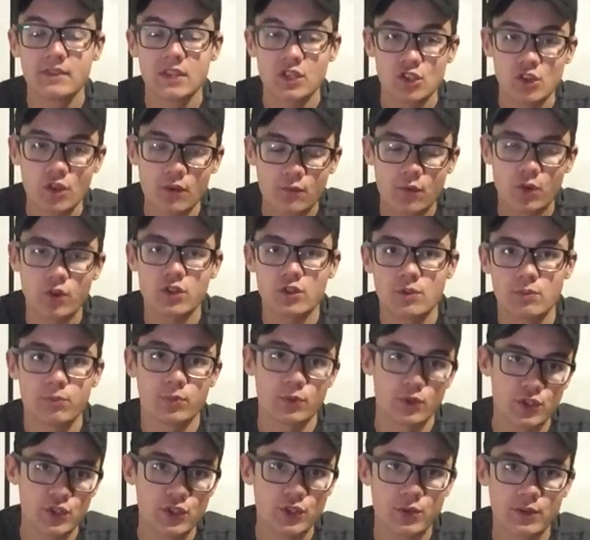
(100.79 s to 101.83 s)
So of course
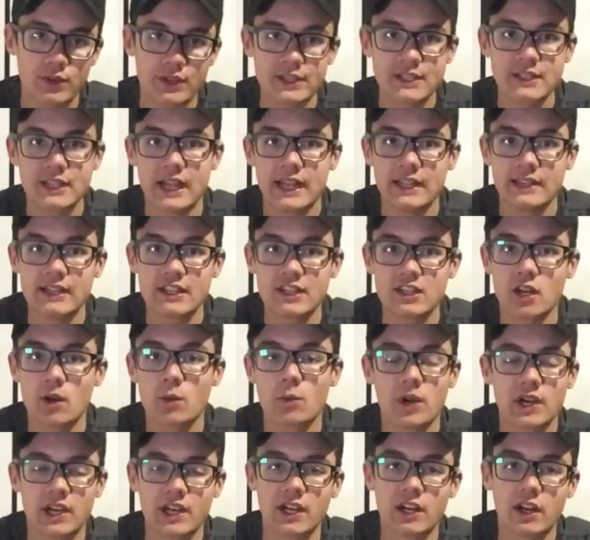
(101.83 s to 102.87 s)
Bruce agrees, and they start
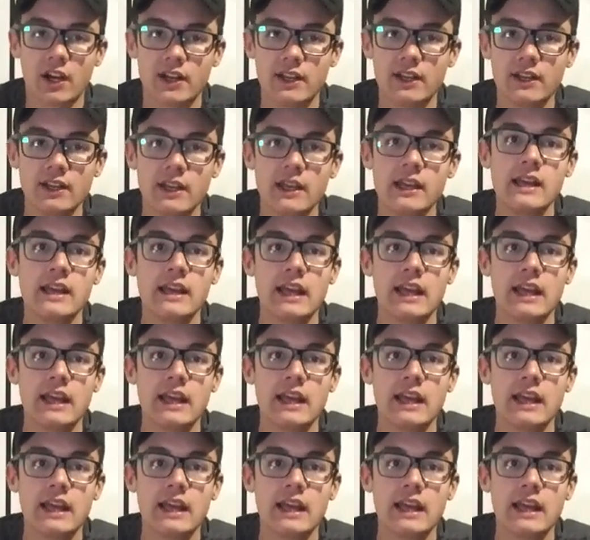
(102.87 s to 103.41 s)
working on it,